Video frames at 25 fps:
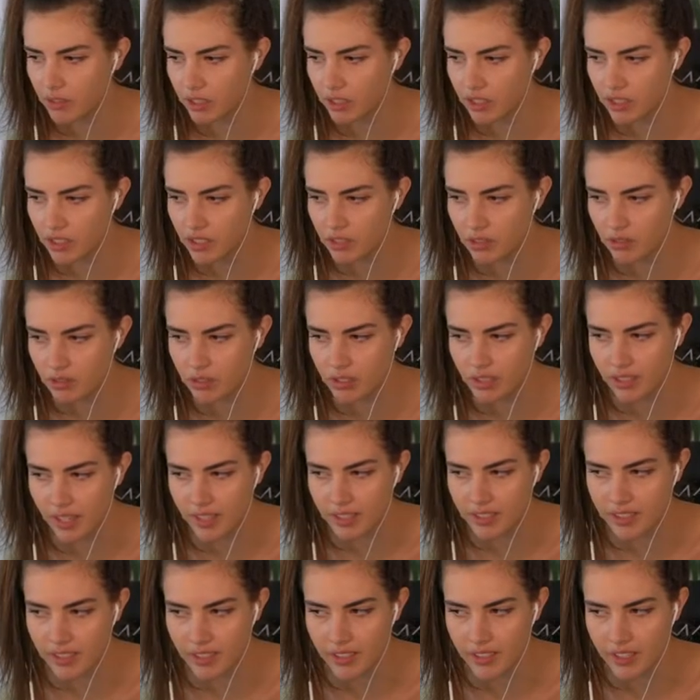do the
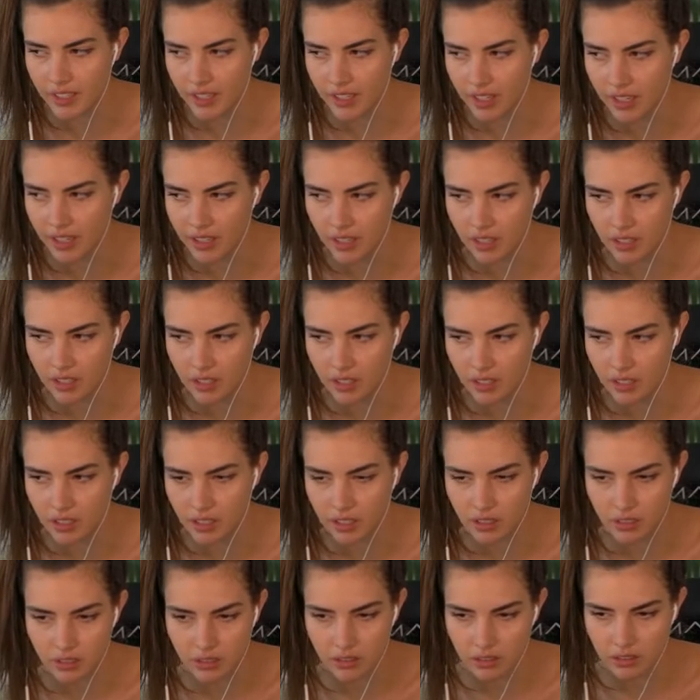lesson in like
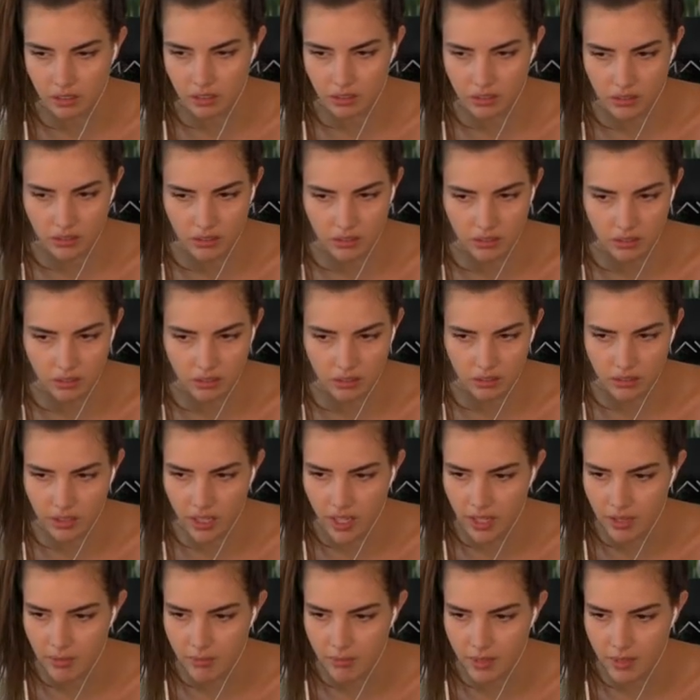
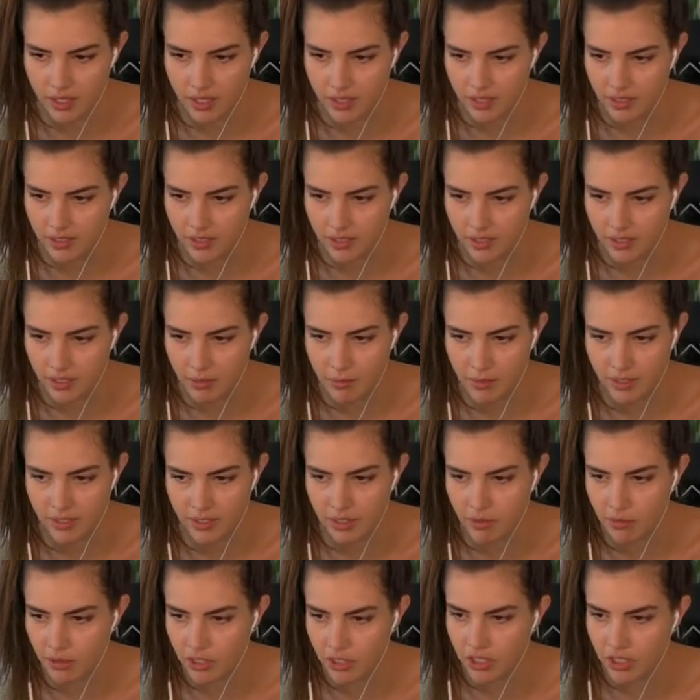10 minutes. Let me
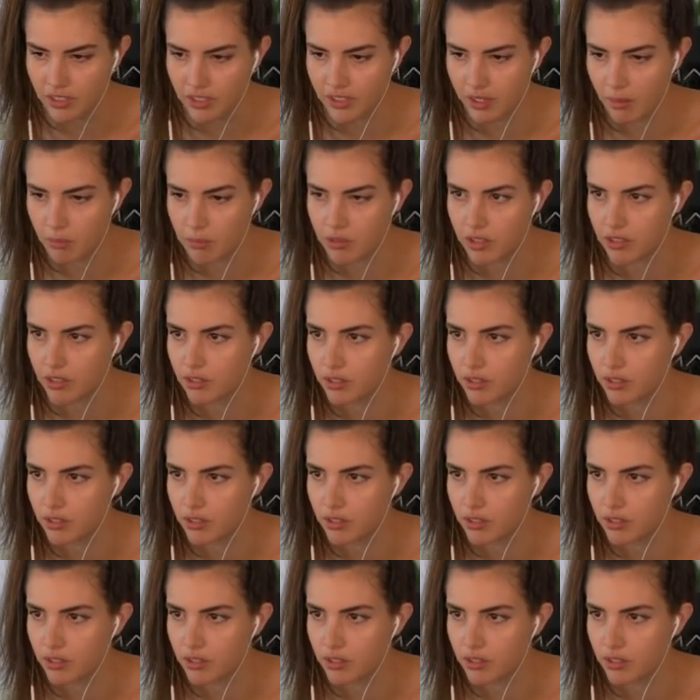see what she's up to.